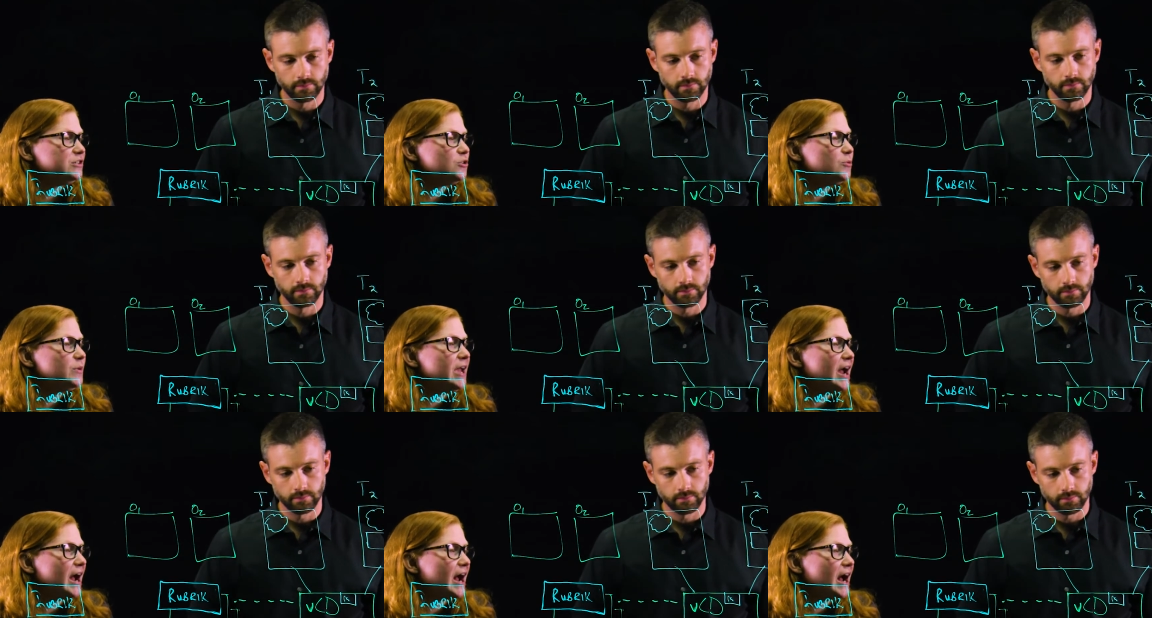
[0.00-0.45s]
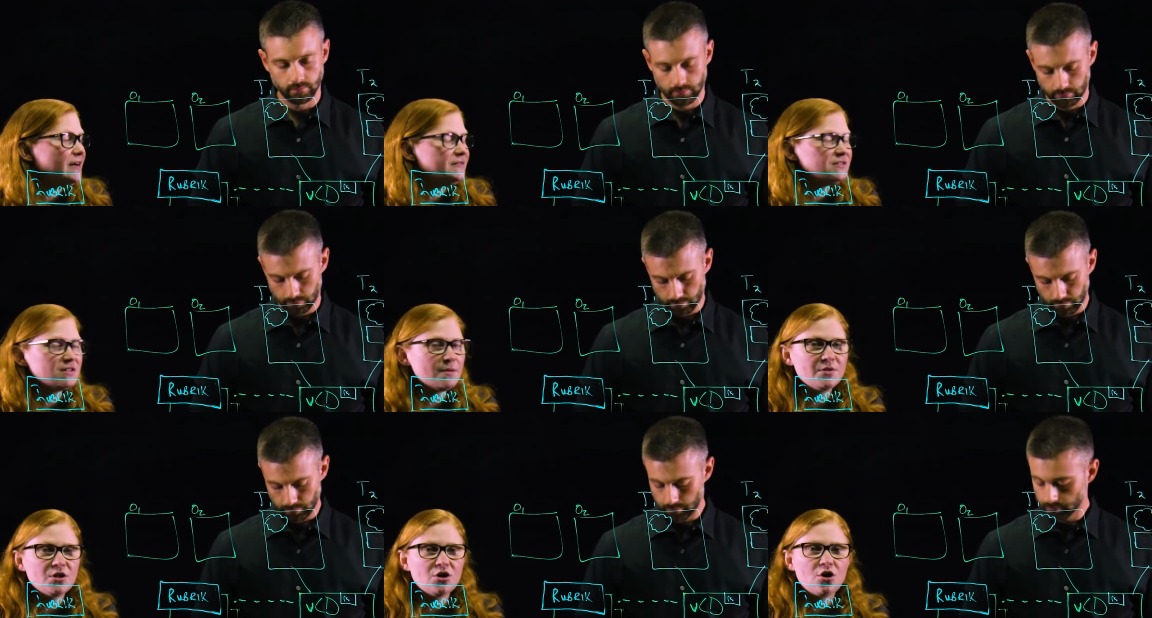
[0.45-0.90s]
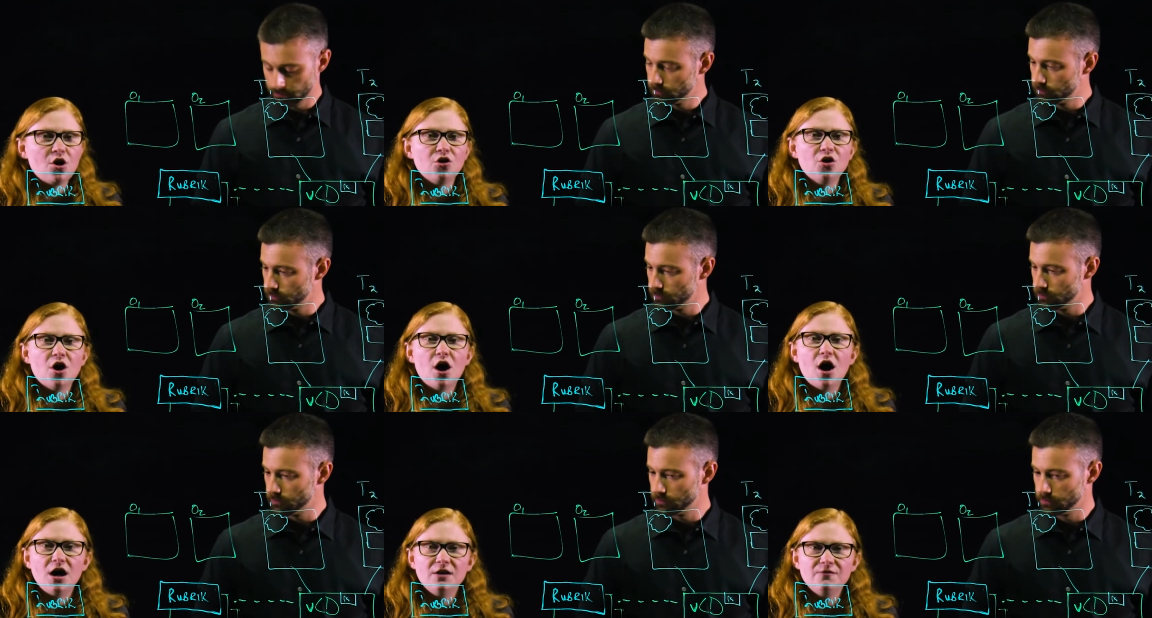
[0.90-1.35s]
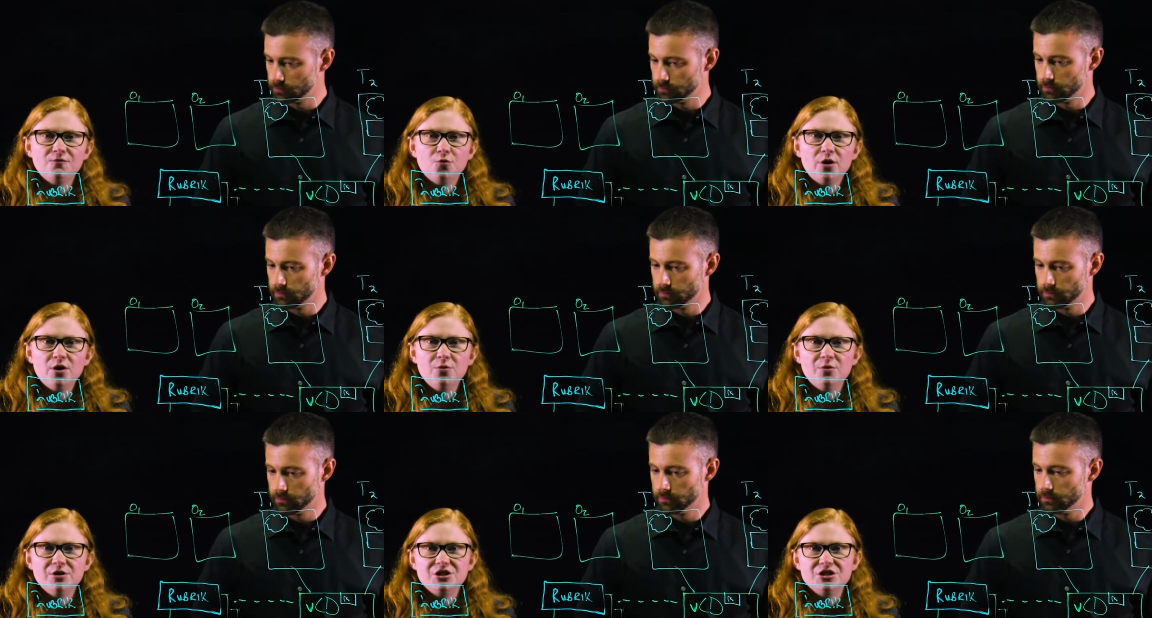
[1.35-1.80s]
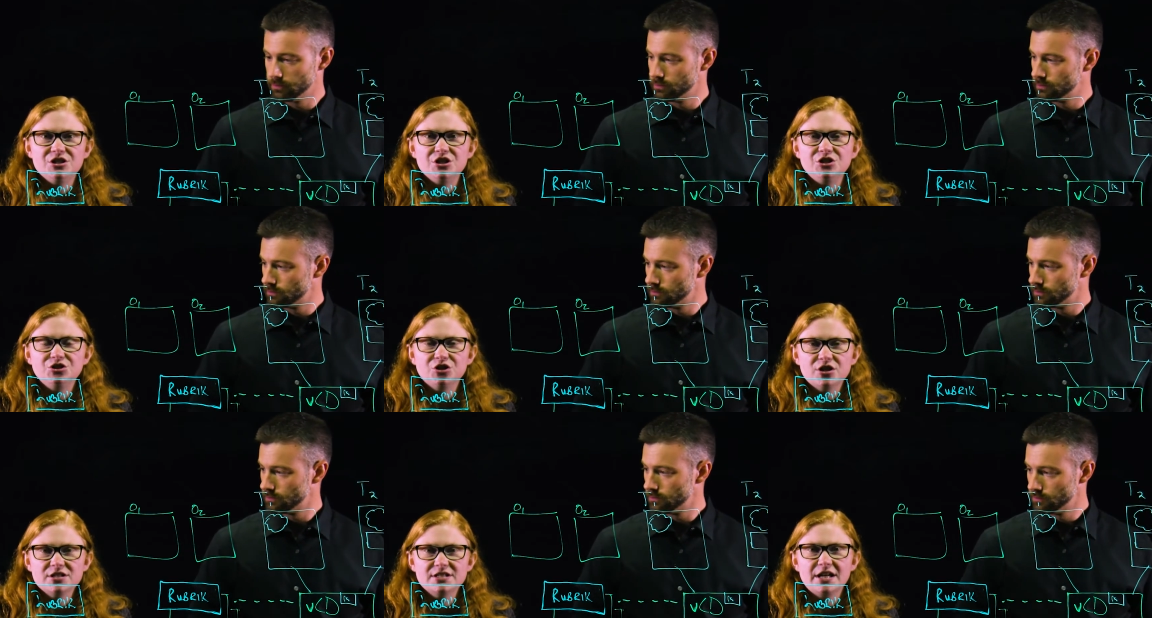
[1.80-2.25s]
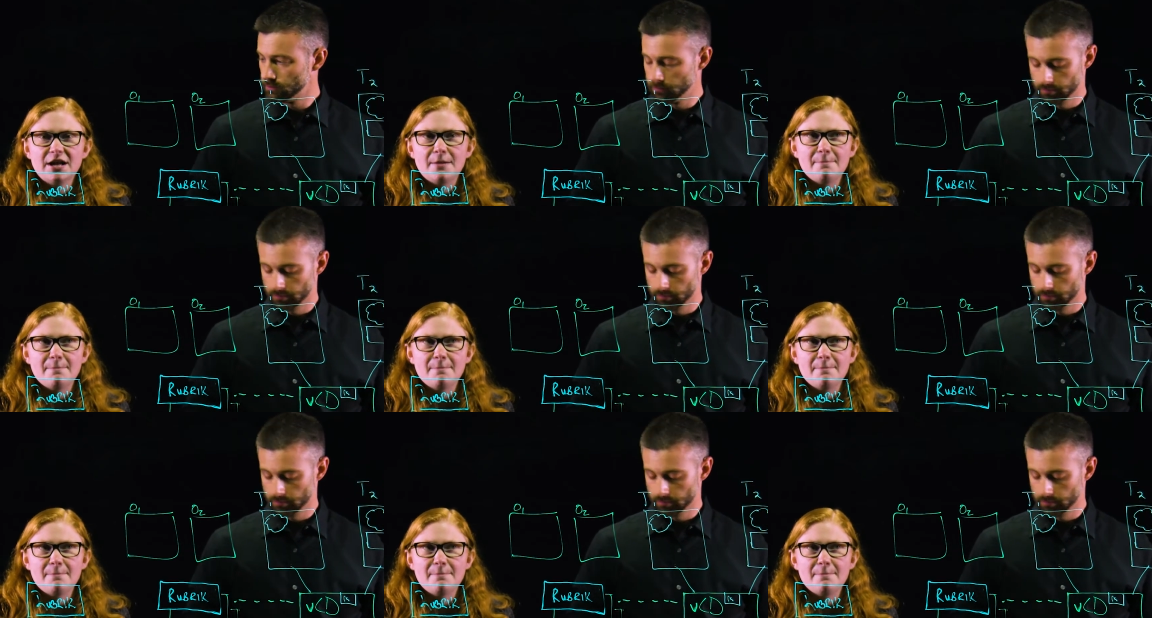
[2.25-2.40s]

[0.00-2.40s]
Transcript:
Speaker 1: So we have something called Envoy, which is a trusted